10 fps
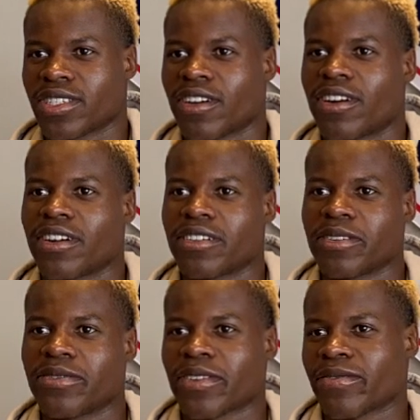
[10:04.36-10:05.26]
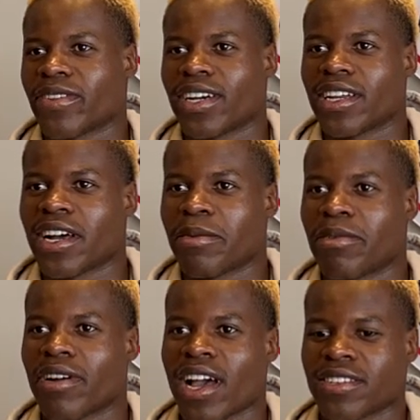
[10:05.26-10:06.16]
hard to even find an
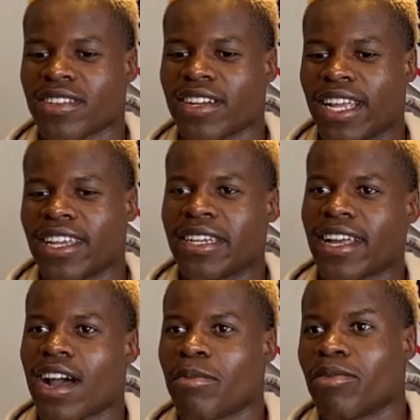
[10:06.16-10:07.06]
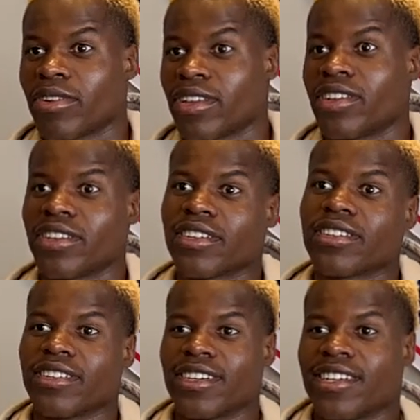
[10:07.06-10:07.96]
apple. I started eating apple here,
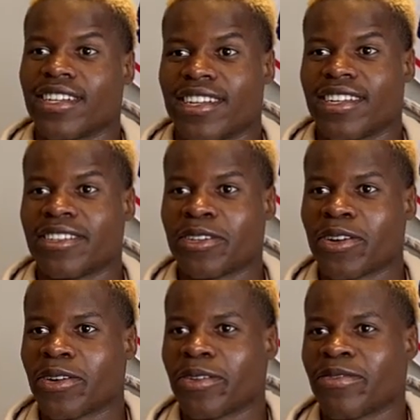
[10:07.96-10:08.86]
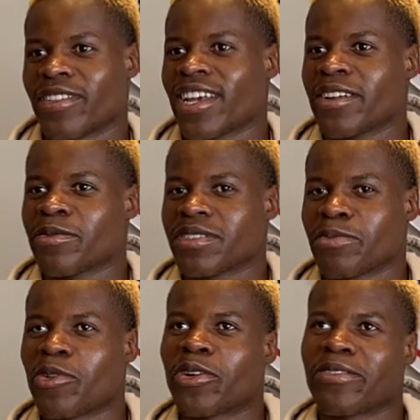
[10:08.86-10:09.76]
and you know, over there it was
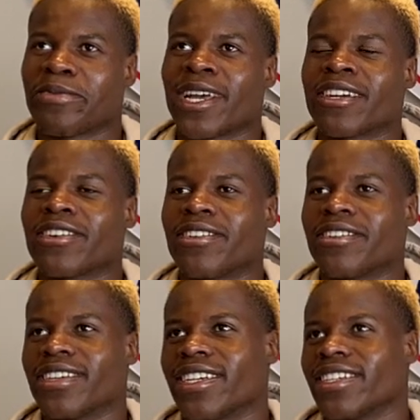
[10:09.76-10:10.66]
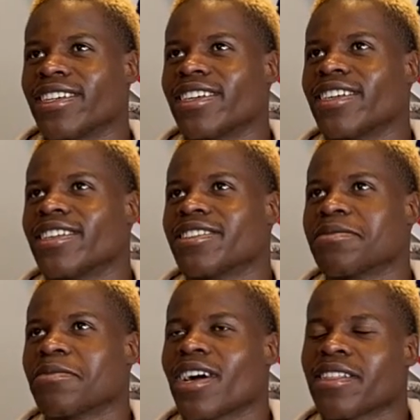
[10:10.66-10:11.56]
more of mango and
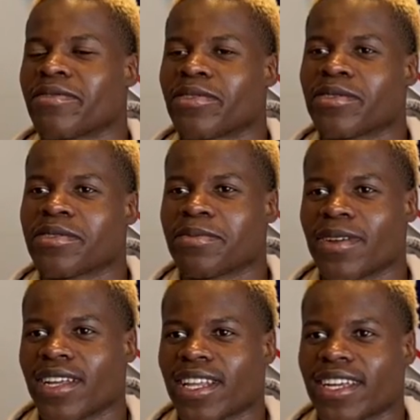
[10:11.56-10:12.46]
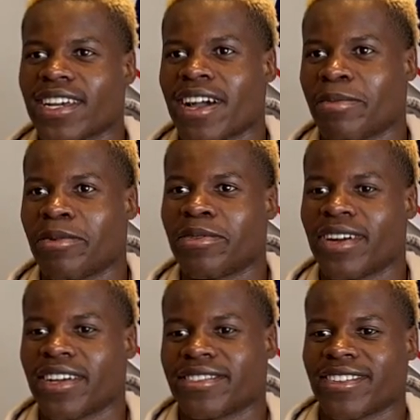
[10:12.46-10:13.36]
some other fruits. But like apple,
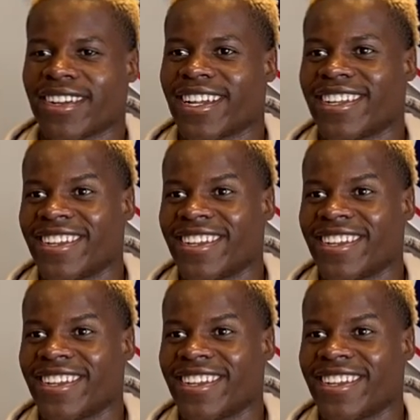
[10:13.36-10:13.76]
I started